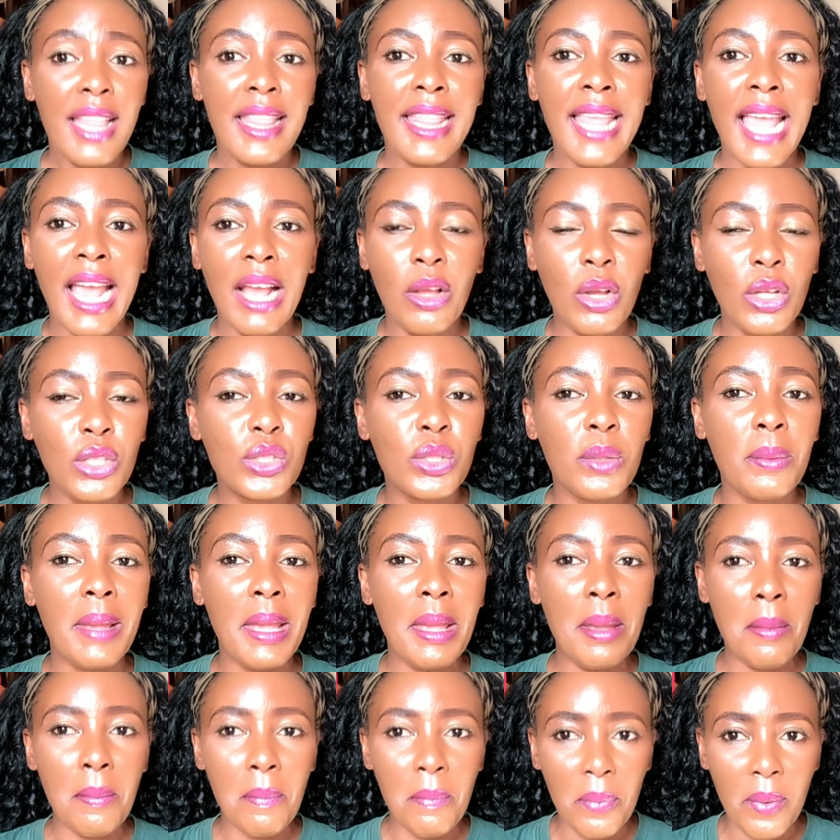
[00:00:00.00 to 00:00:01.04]
they are going to
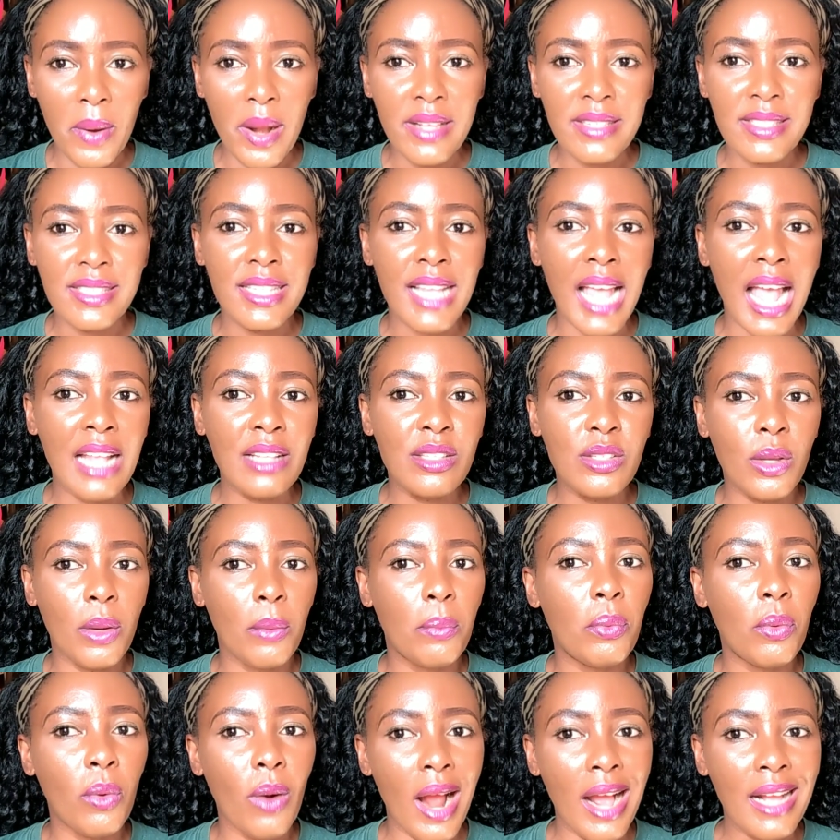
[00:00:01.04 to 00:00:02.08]
be impressed at
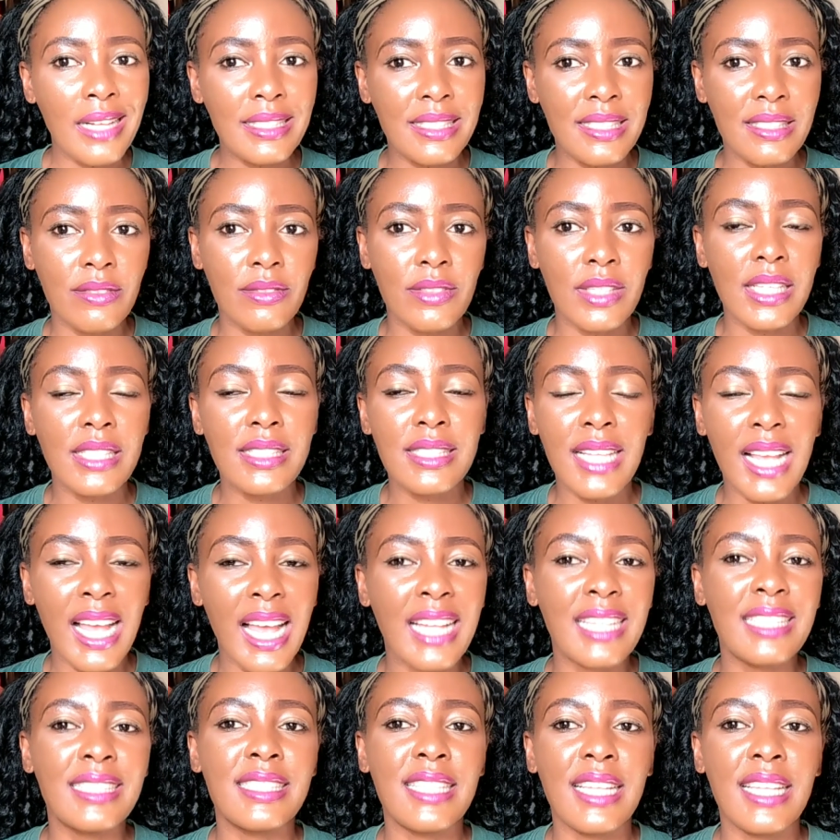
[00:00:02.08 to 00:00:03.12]
your proactiveness,
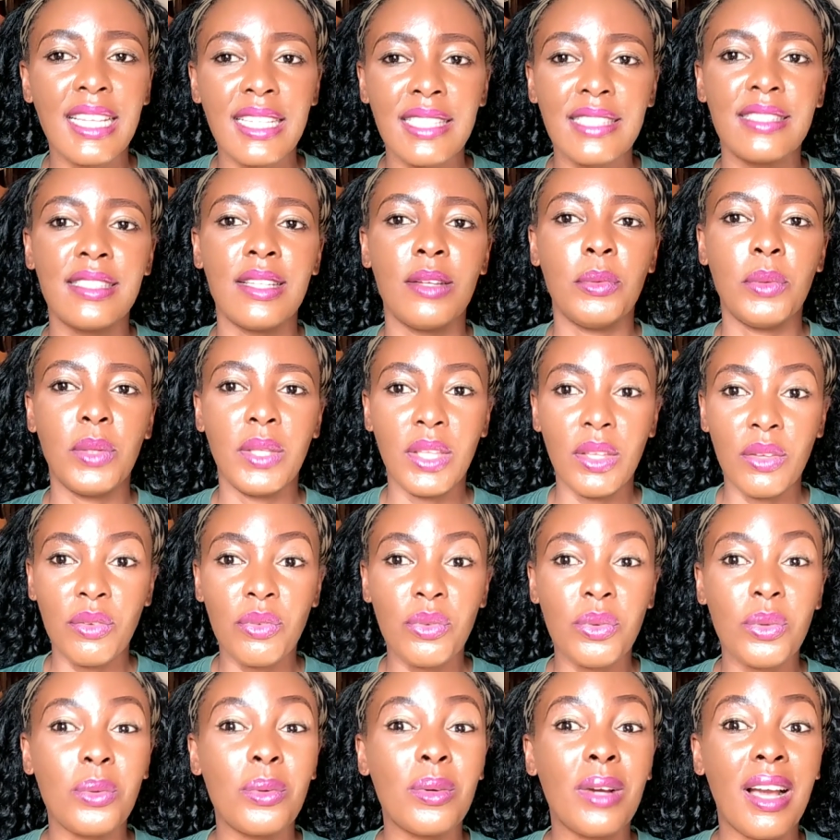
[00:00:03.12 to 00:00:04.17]
and then they will give
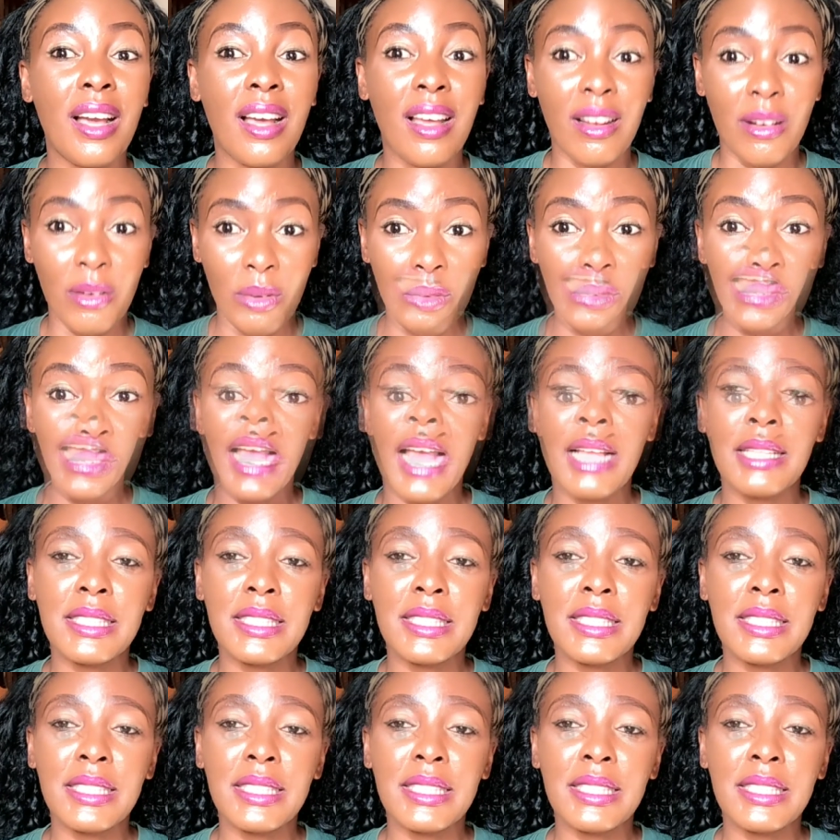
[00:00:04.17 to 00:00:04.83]
you an offer.